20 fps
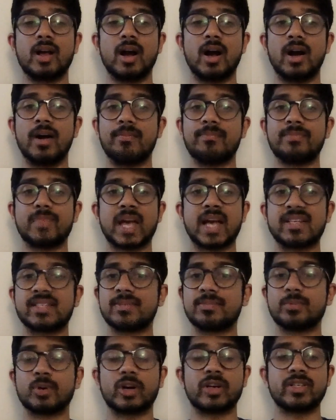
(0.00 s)
as
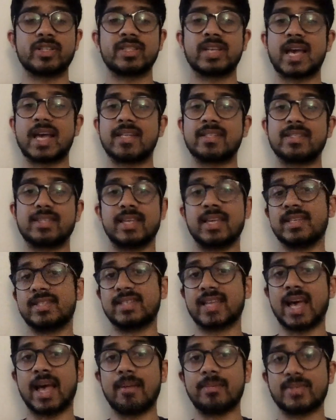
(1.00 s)
important as the
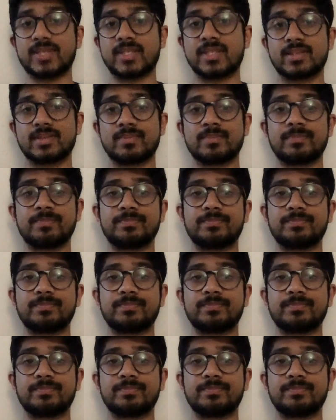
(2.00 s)
exams.